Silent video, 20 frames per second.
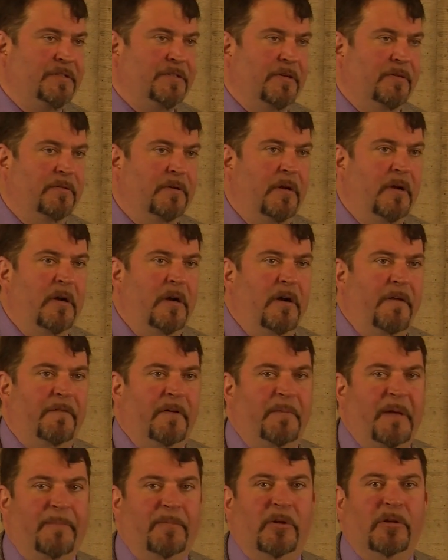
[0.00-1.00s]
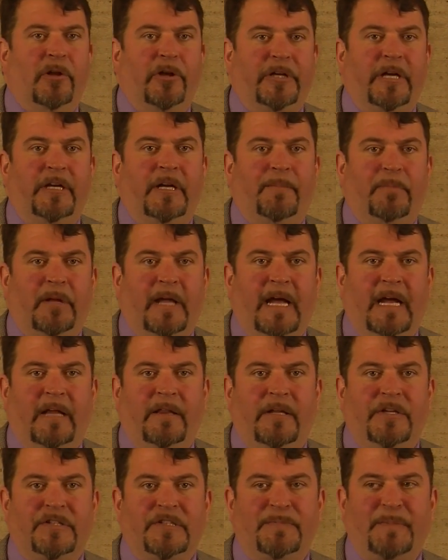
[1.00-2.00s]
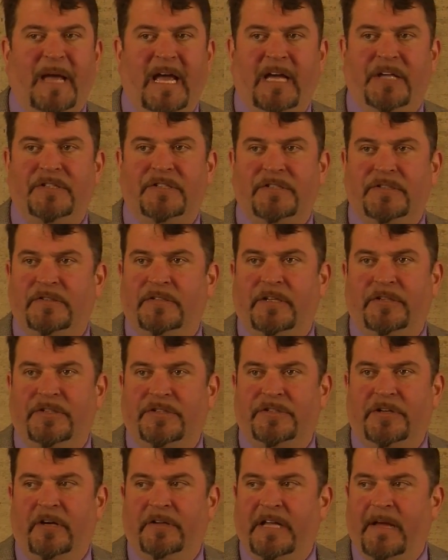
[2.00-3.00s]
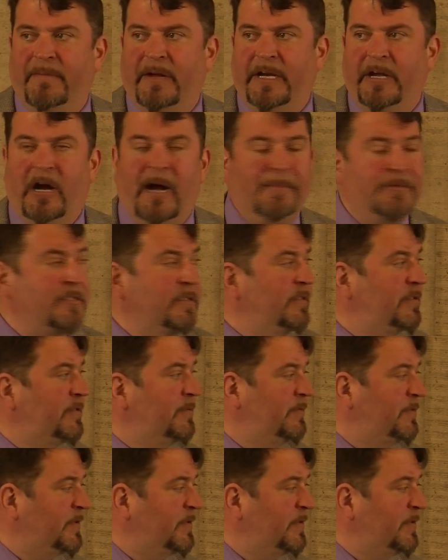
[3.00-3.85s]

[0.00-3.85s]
So for people looking to play in this space, there just aren't that many options.